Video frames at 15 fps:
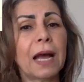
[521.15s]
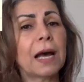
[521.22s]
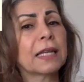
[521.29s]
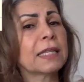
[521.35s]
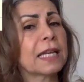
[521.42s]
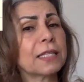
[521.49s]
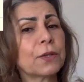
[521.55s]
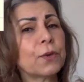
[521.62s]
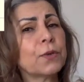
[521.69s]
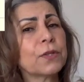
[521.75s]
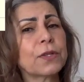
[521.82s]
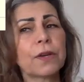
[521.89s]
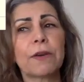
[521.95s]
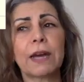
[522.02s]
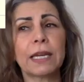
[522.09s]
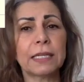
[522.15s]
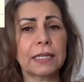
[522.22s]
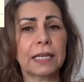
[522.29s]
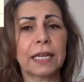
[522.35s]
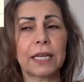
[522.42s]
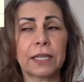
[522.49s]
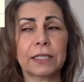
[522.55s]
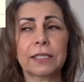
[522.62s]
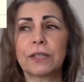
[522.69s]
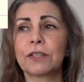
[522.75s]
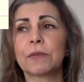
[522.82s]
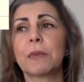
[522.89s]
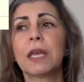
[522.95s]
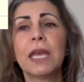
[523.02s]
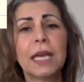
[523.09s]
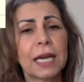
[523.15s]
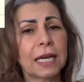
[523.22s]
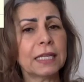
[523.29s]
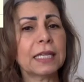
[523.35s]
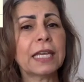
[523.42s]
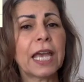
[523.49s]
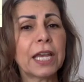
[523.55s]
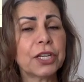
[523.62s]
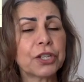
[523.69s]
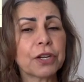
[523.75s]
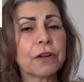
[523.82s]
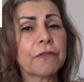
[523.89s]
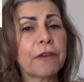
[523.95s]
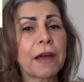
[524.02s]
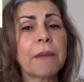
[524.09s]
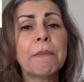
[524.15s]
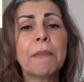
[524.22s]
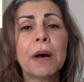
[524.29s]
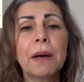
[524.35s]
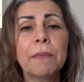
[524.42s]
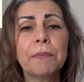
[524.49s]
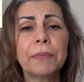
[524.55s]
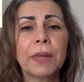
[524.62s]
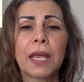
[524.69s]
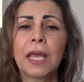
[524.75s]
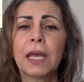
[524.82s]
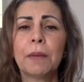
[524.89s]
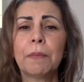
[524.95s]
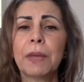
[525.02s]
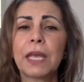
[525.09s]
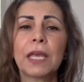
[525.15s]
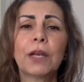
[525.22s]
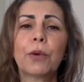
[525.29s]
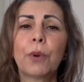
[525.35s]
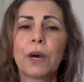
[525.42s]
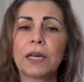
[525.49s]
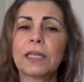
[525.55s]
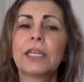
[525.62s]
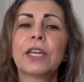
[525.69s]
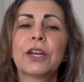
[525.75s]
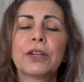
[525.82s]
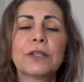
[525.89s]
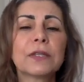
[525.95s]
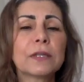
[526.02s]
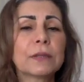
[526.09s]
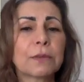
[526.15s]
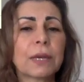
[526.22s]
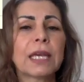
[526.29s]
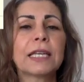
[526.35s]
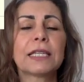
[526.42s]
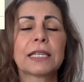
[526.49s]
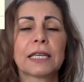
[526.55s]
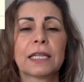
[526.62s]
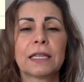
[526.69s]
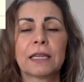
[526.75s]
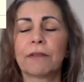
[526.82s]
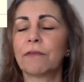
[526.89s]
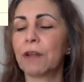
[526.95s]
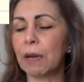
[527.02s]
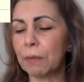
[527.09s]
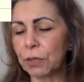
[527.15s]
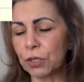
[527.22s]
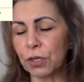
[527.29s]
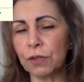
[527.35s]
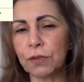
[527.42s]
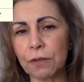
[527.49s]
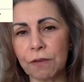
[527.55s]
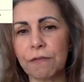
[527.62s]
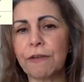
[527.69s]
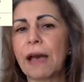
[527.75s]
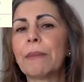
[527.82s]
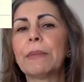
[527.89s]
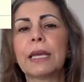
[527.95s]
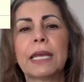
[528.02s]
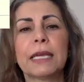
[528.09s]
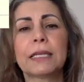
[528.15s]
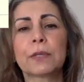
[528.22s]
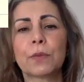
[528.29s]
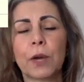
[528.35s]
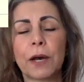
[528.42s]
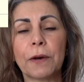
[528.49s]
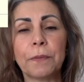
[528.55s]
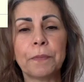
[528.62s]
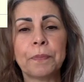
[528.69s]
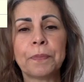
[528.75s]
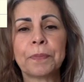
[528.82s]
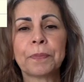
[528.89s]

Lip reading: That's also an indication of her mum being quite, sweet and very much into the family as well.